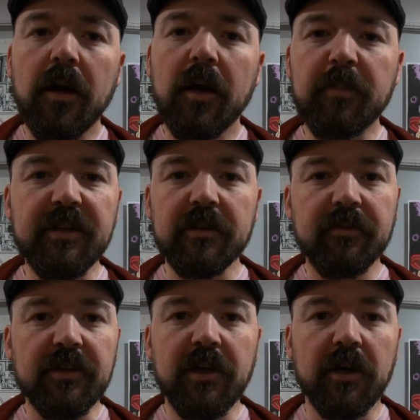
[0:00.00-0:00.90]
Beaten the
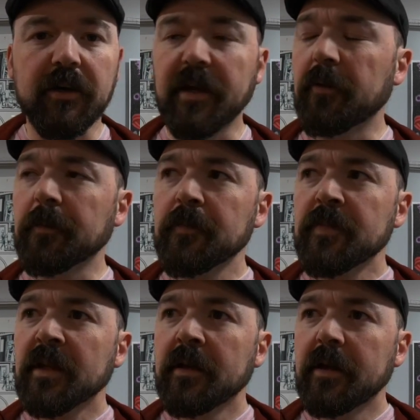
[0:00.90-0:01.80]
living tar out of that one.
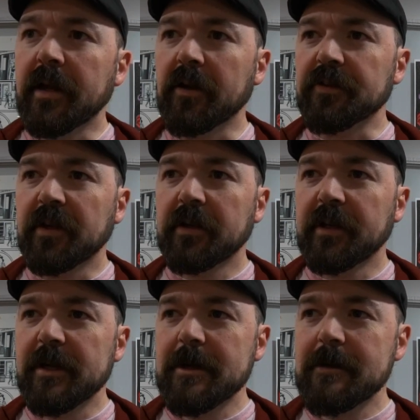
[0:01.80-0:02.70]
And I'll tell
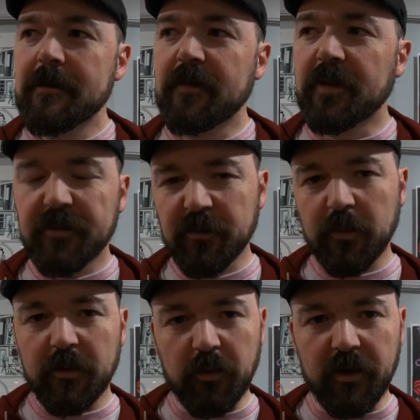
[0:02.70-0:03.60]
you, this is
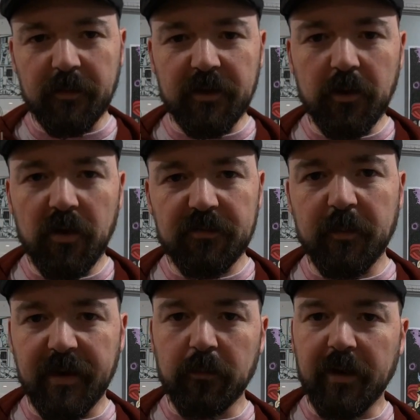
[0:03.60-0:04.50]
where I'm going to go off
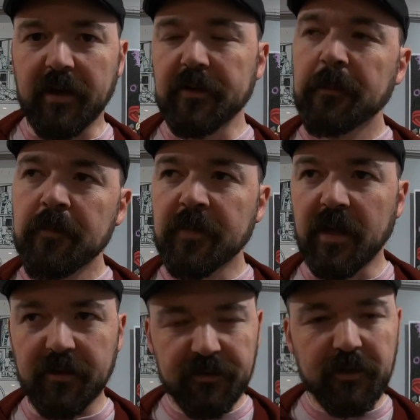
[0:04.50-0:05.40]
on my rant.
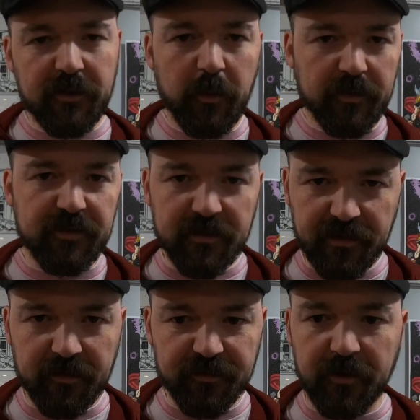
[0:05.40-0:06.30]
And this is going to go out to the
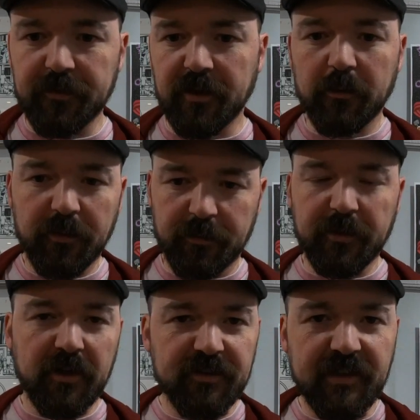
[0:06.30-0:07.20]
dealers out there with
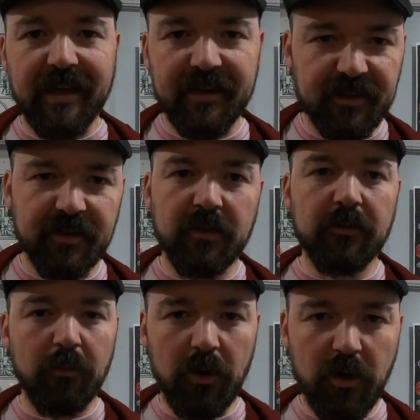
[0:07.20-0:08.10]
regards to the etiquette
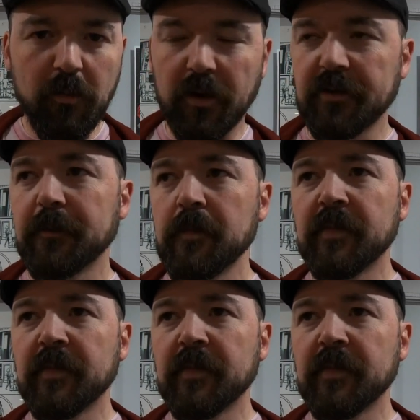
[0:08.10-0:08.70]
of wall books.